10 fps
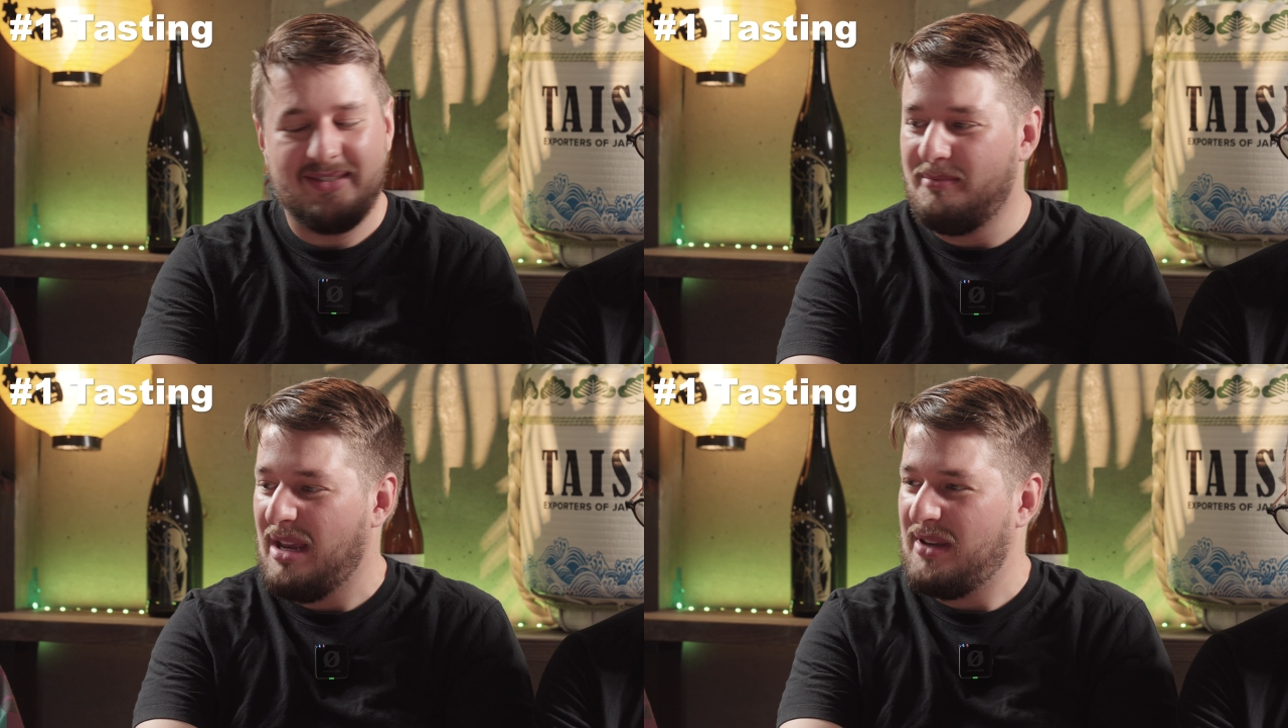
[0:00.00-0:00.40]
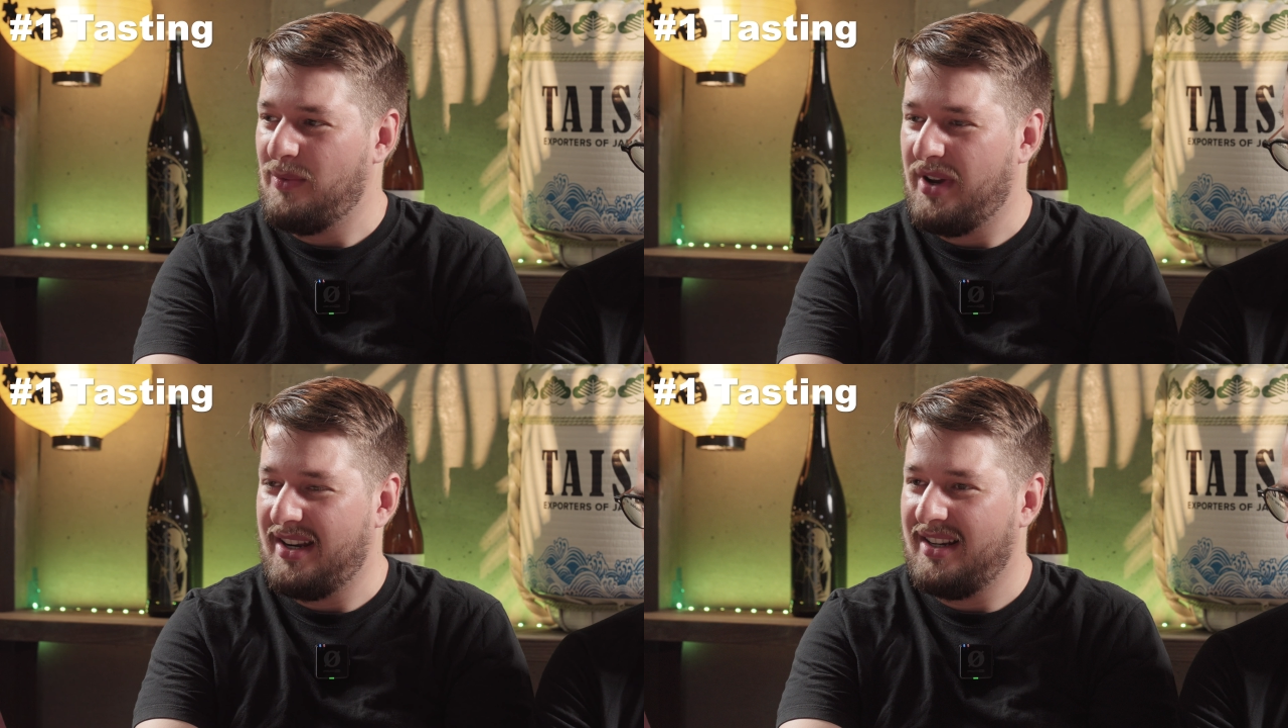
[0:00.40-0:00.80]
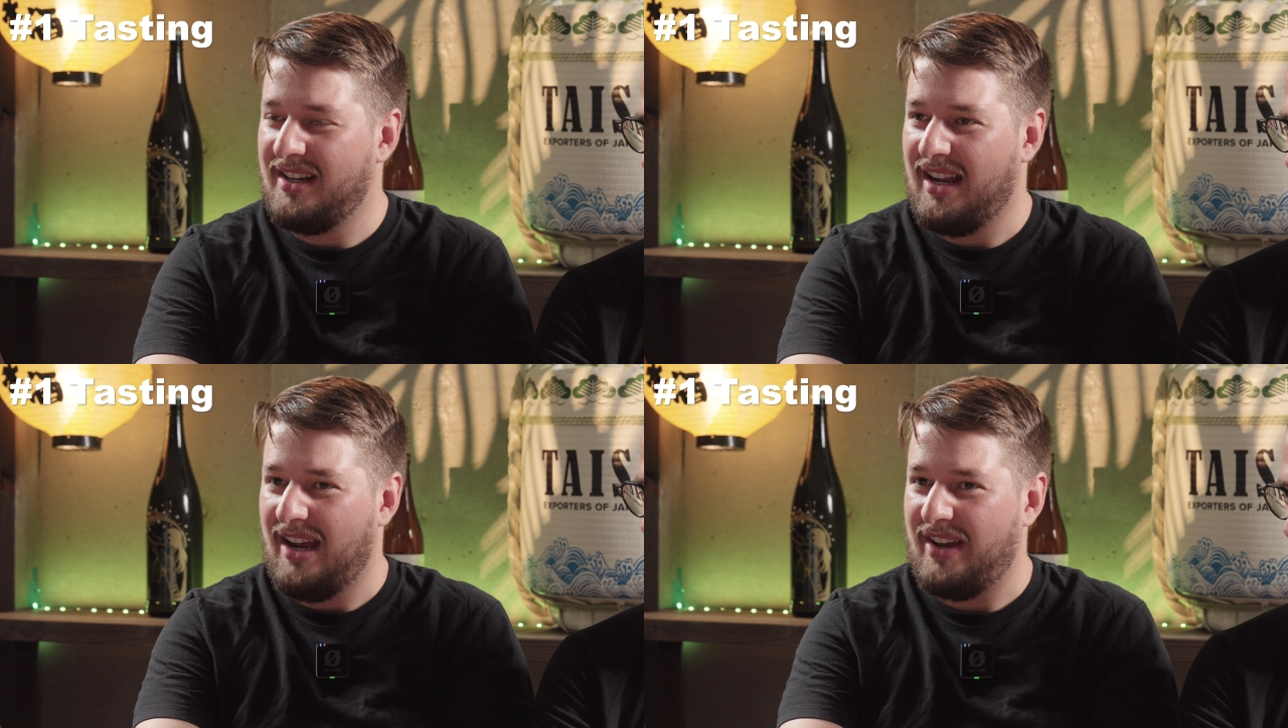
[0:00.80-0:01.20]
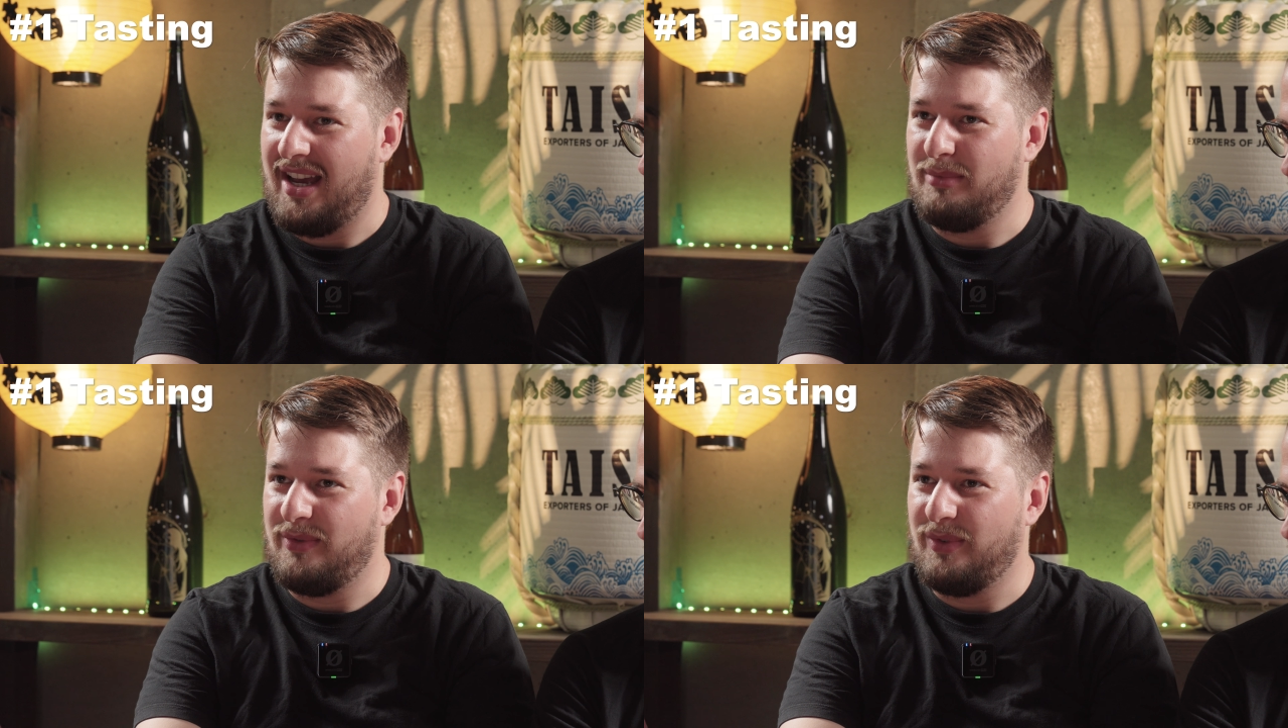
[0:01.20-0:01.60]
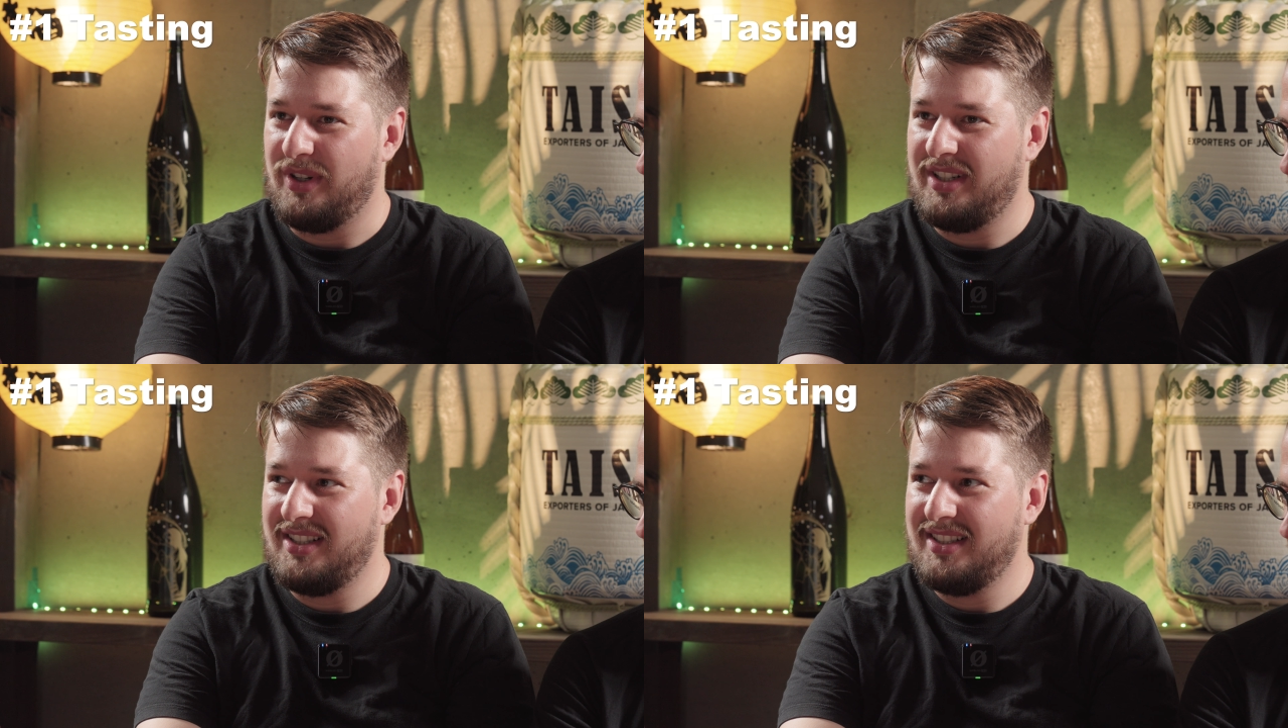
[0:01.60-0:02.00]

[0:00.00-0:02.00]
maybe what I've had before.